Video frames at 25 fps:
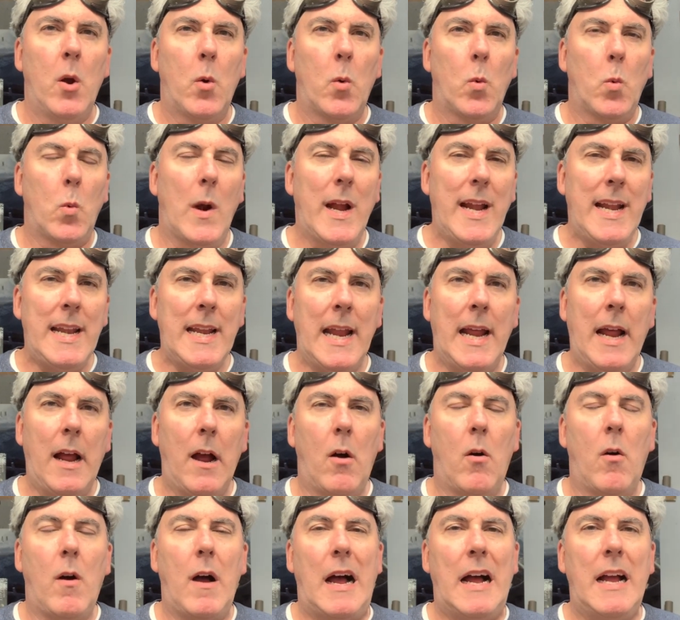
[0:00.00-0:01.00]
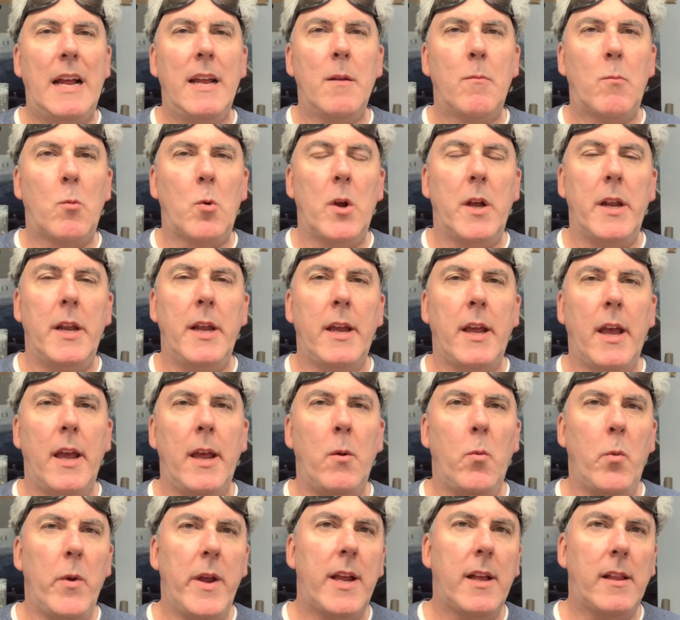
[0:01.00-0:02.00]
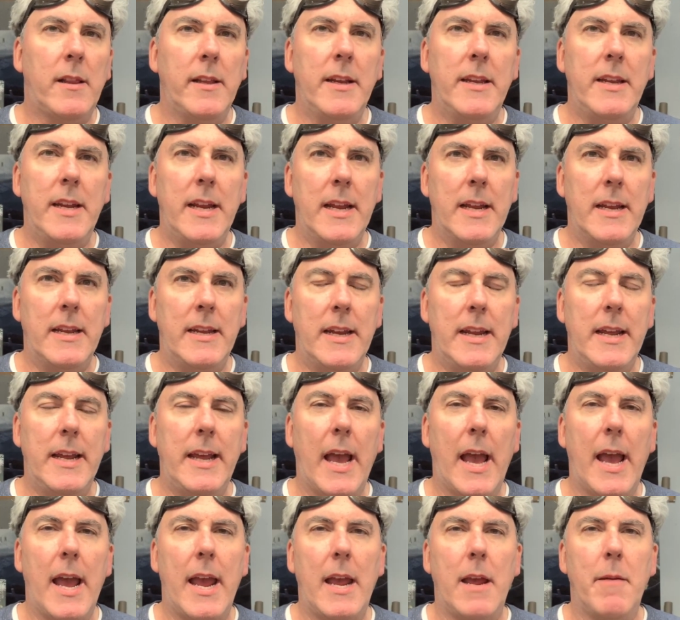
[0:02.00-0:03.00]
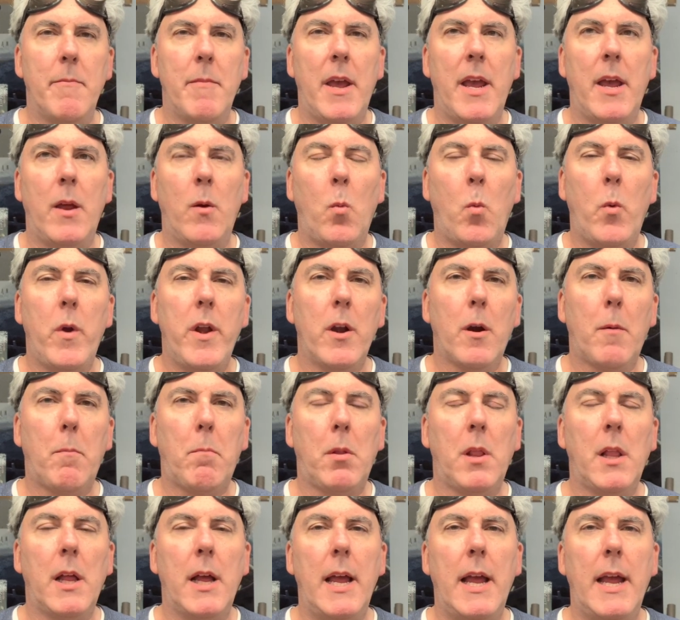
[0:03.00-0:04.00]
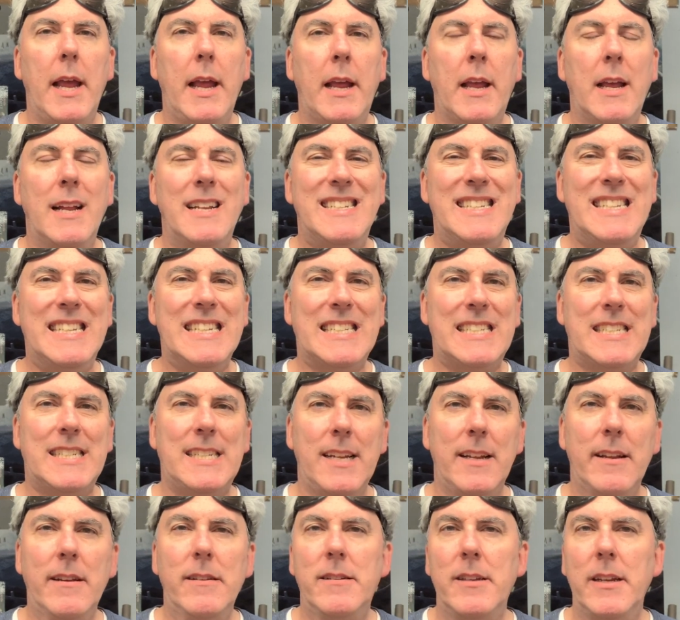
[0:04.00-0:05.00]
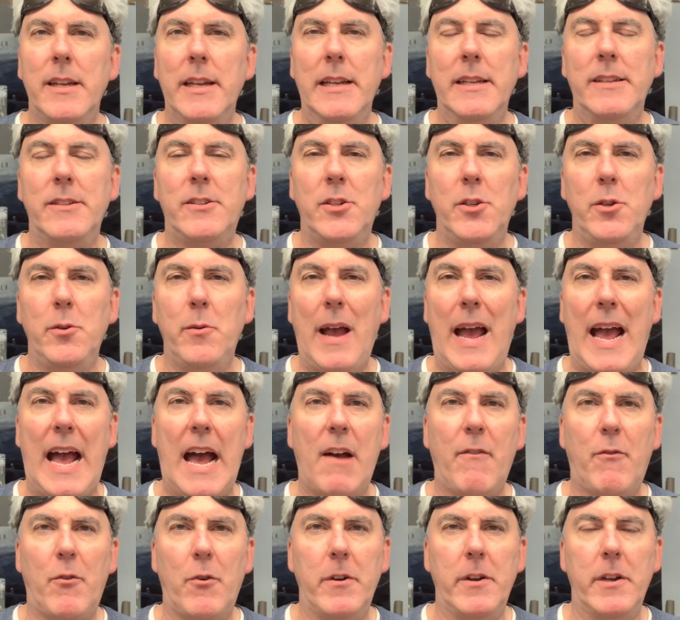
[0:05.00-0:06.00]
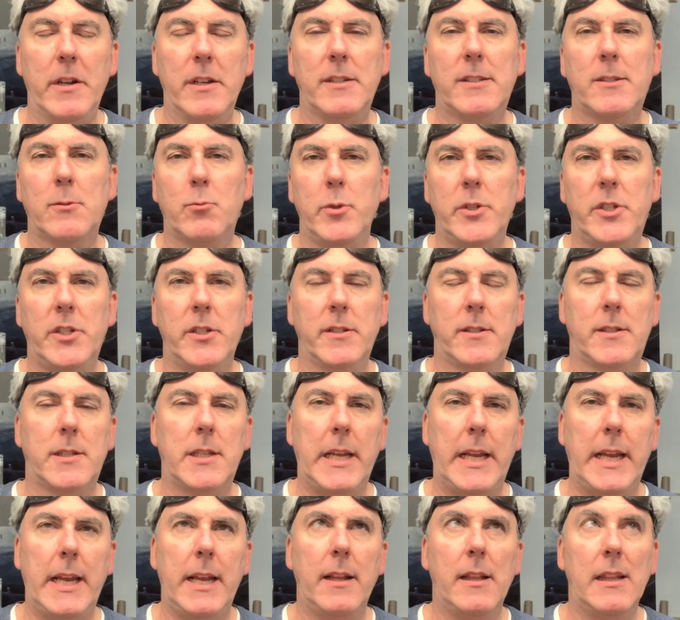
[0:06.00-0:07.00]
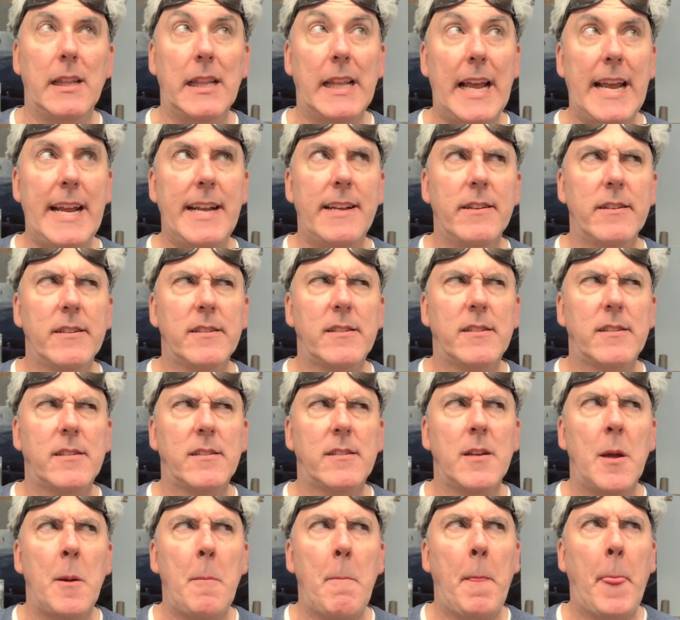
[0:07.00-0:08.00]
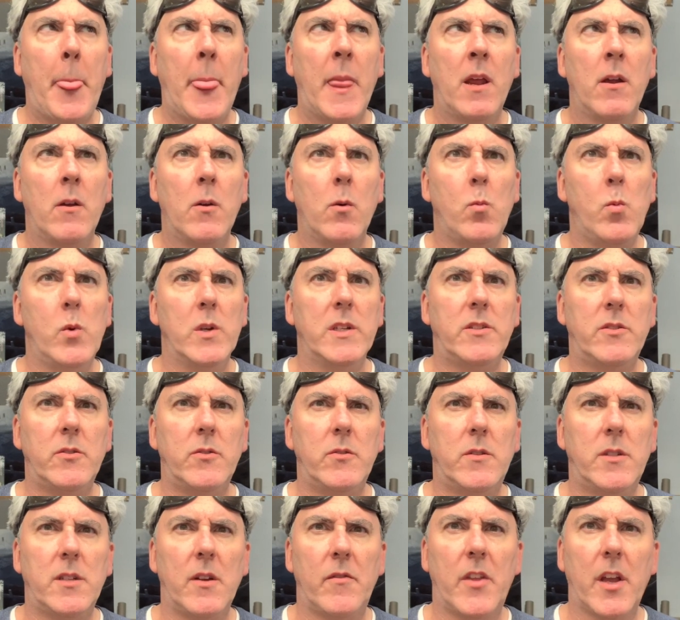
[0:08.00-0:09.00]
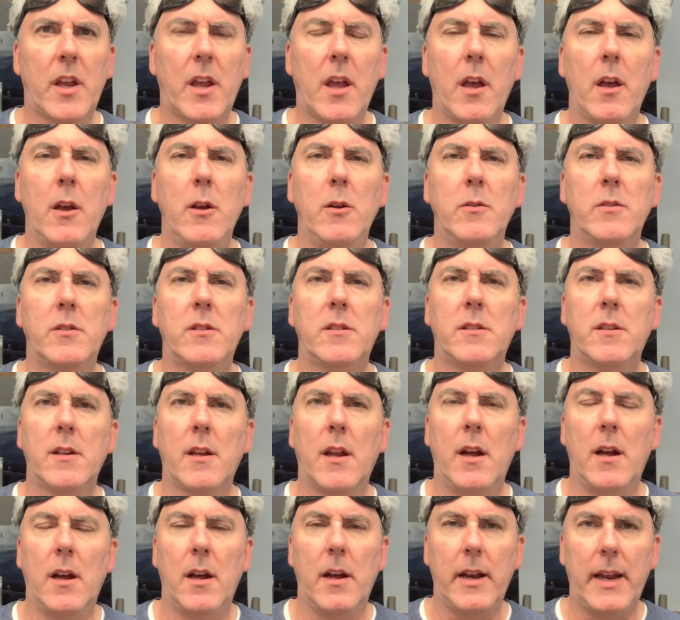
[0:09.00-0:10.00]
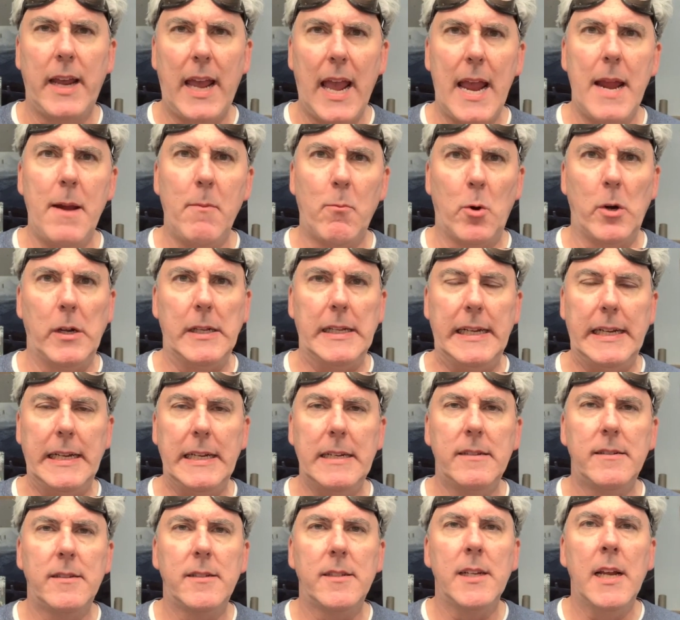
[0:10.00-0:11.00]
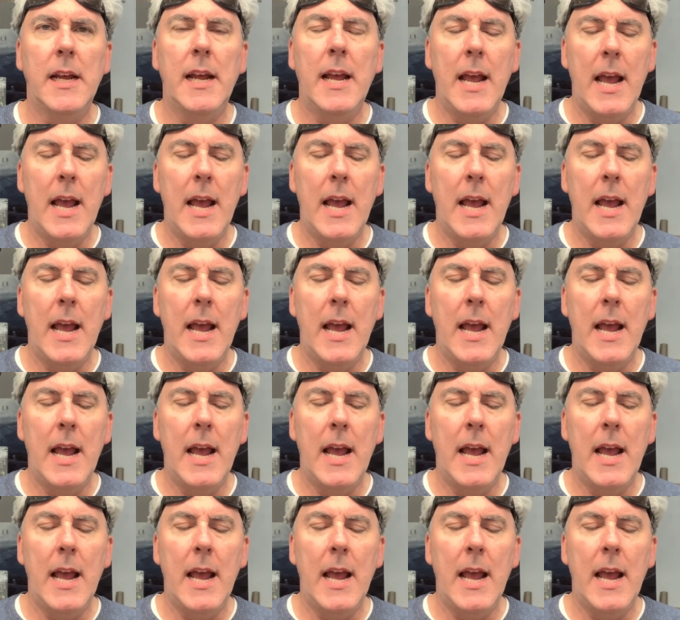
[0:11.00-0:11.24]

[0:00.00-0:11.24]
Right now, I am running a weekly D&D game and we are playing Descent into Avernus, which is the latest Wizards of the Coast uh, game release.